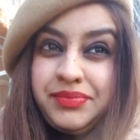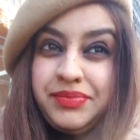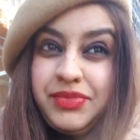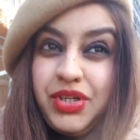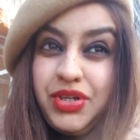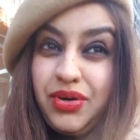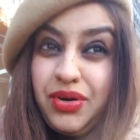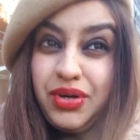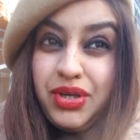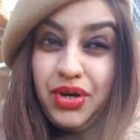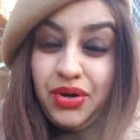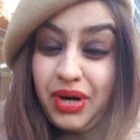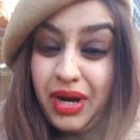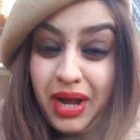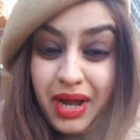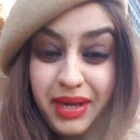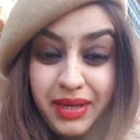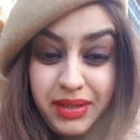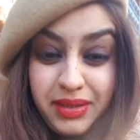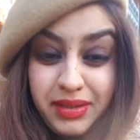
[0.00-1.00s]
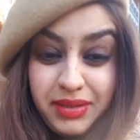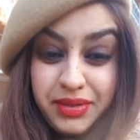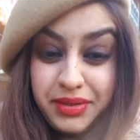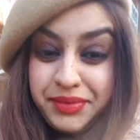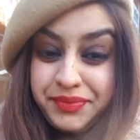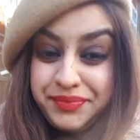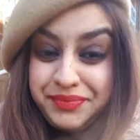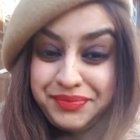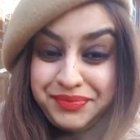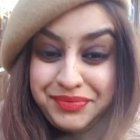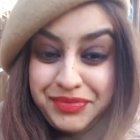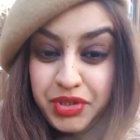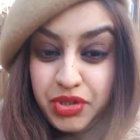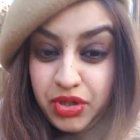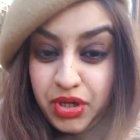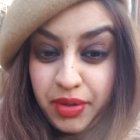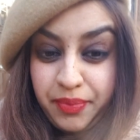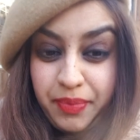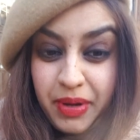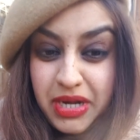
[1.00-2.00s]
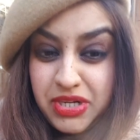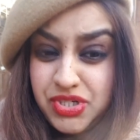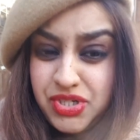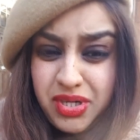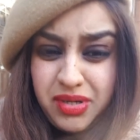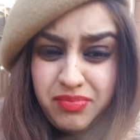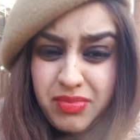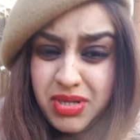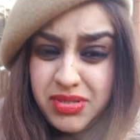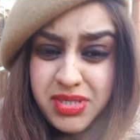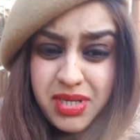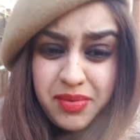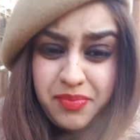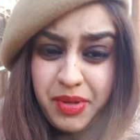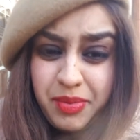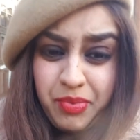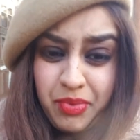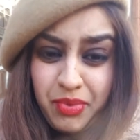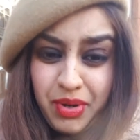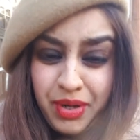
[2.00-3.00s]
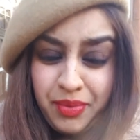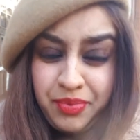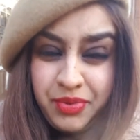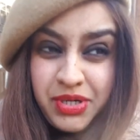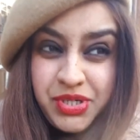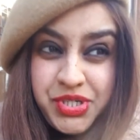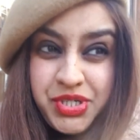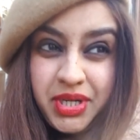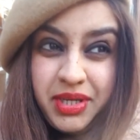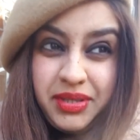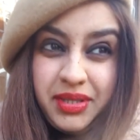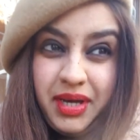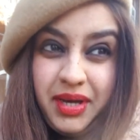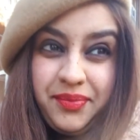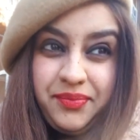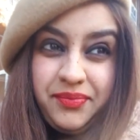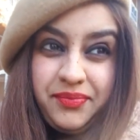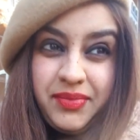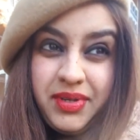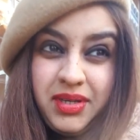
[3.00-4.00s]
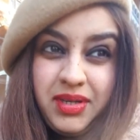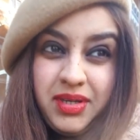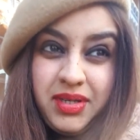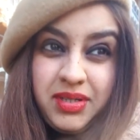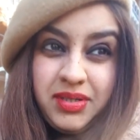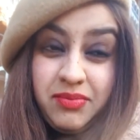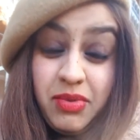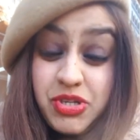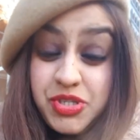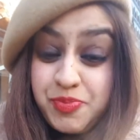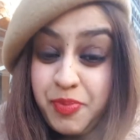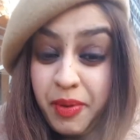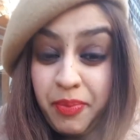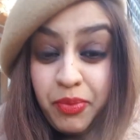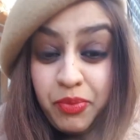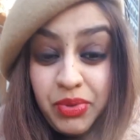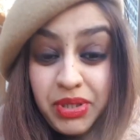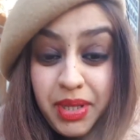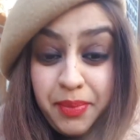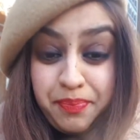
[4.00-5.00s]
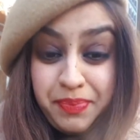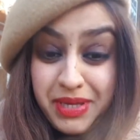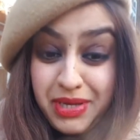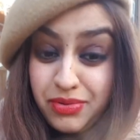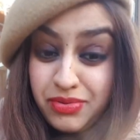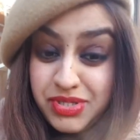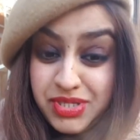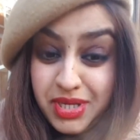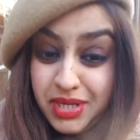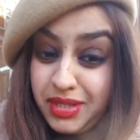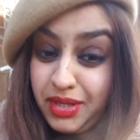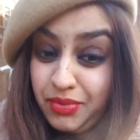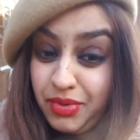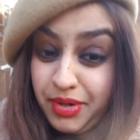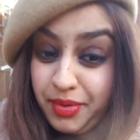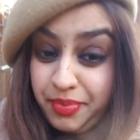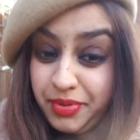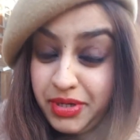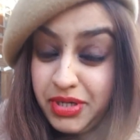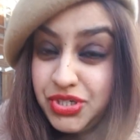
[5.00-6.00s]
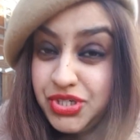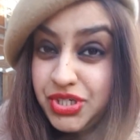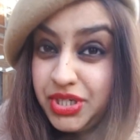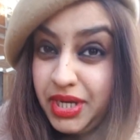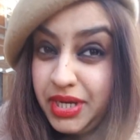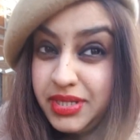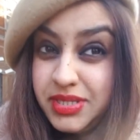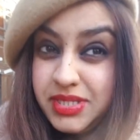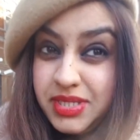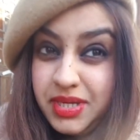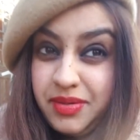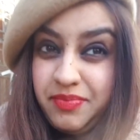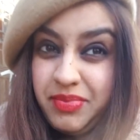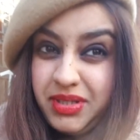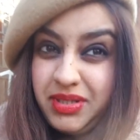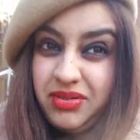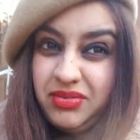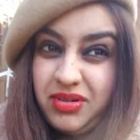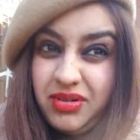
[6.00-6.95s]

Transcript: you're kind, you're compassionate. Not saying people won't appreciate that. Most people will abuse it. They won't appreciate it, but